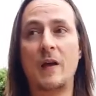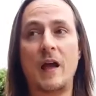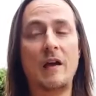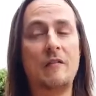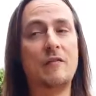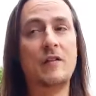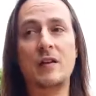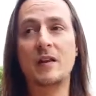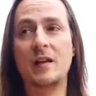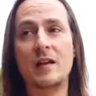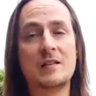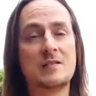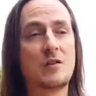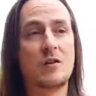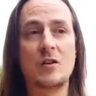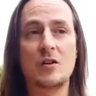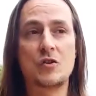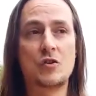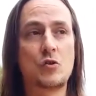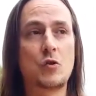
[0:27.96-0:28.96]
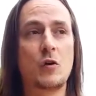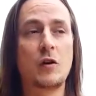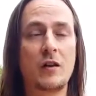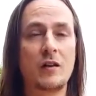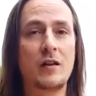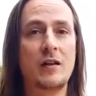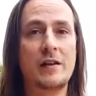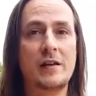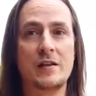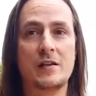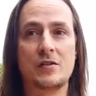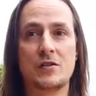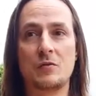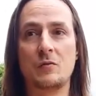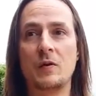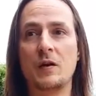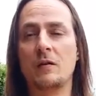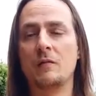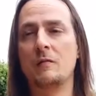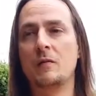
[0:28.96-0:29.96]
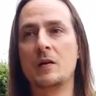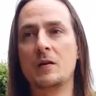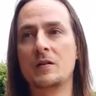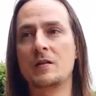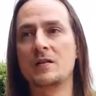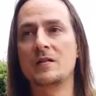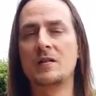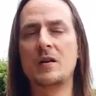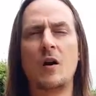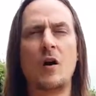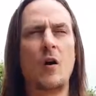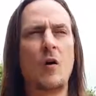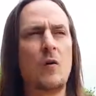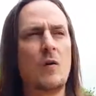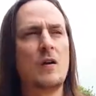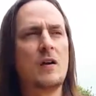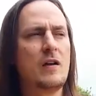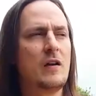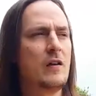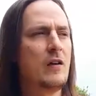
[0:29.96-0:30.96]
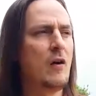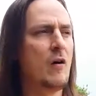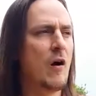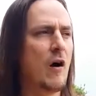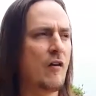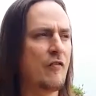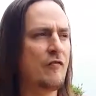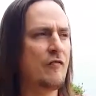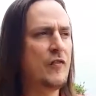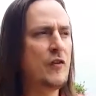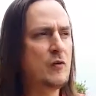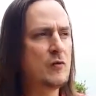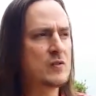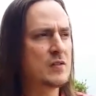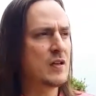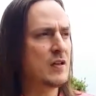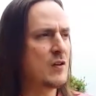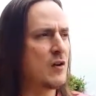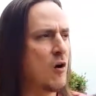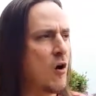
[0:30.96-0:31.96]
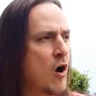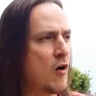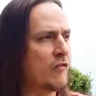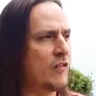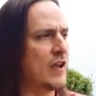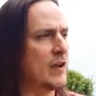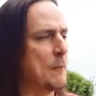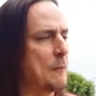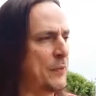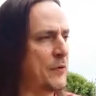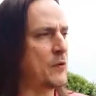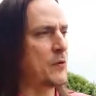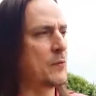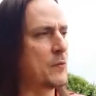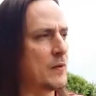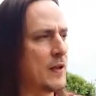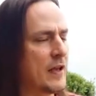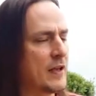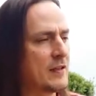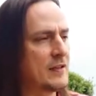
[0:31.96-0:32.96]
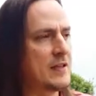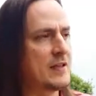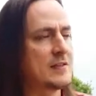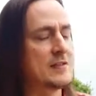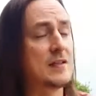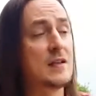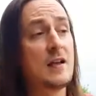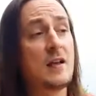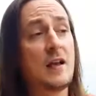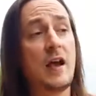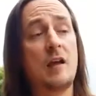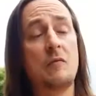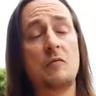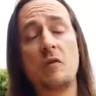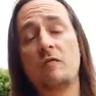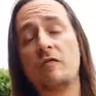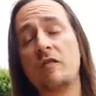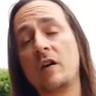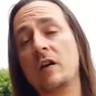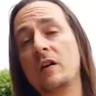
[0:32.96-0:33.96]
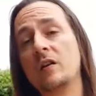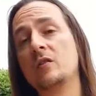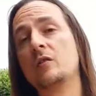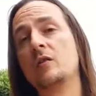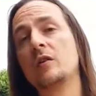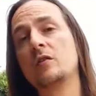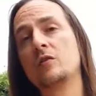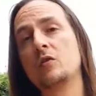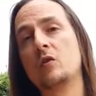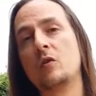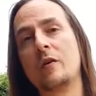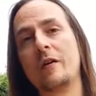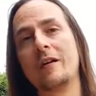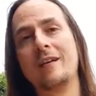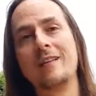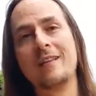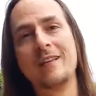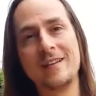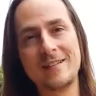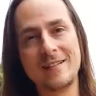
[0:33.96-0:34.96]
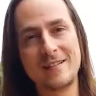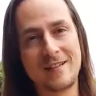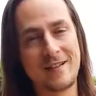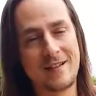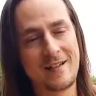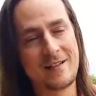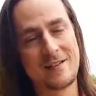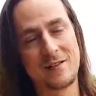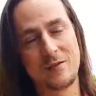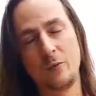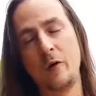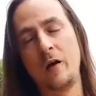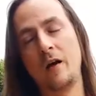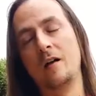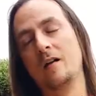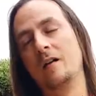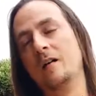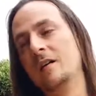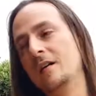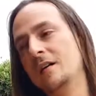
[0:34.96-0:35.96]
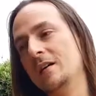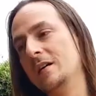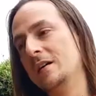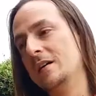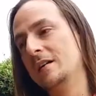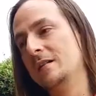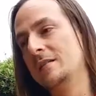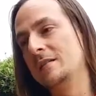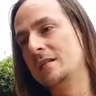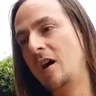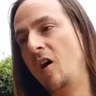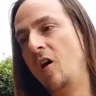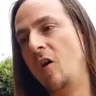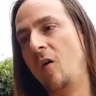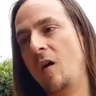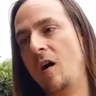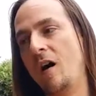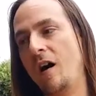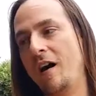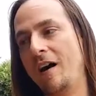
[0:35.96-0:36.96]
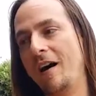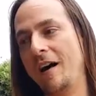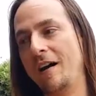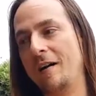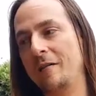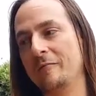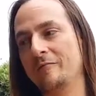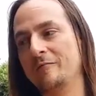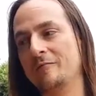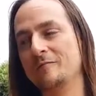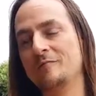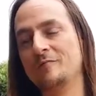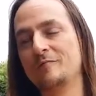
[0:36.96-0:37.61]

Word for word: everything is on a short leash. We're, we're so, you know, our fuse can go off like, like this. And we're very territorialistic as well. So, um,